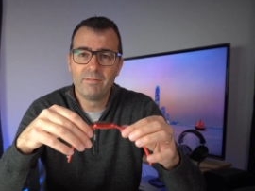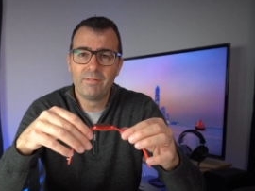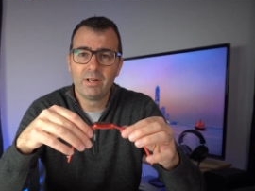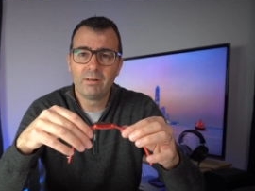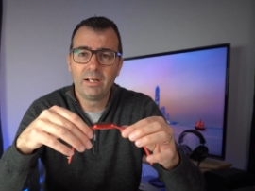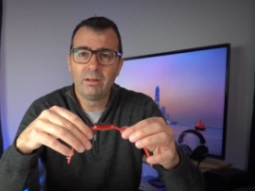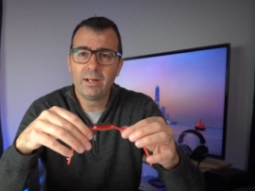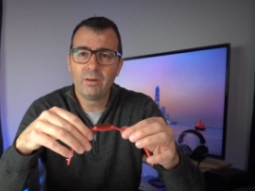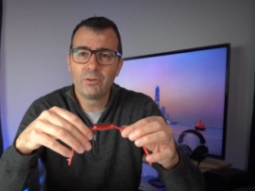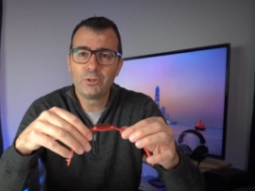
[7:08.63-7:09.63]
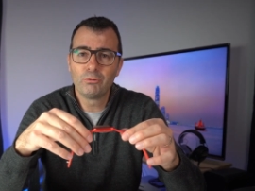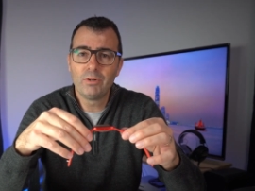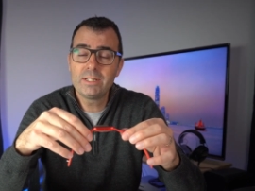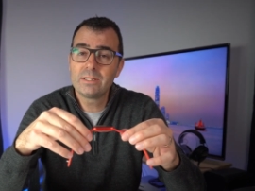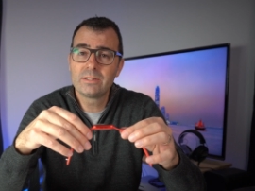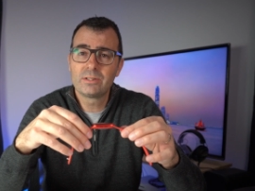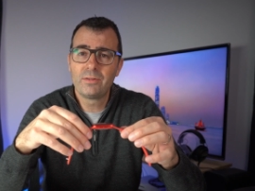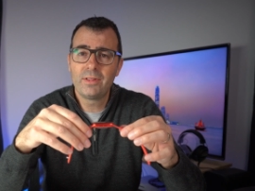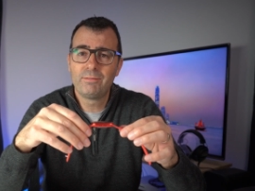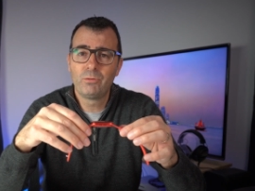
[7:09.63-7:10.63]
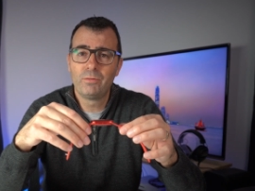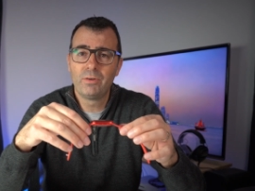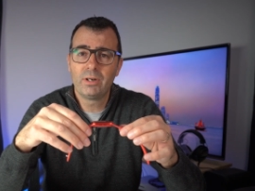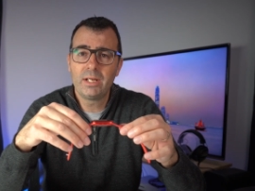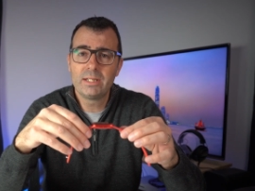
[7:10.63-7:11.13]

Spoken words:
very light on your wrist, and so therefore very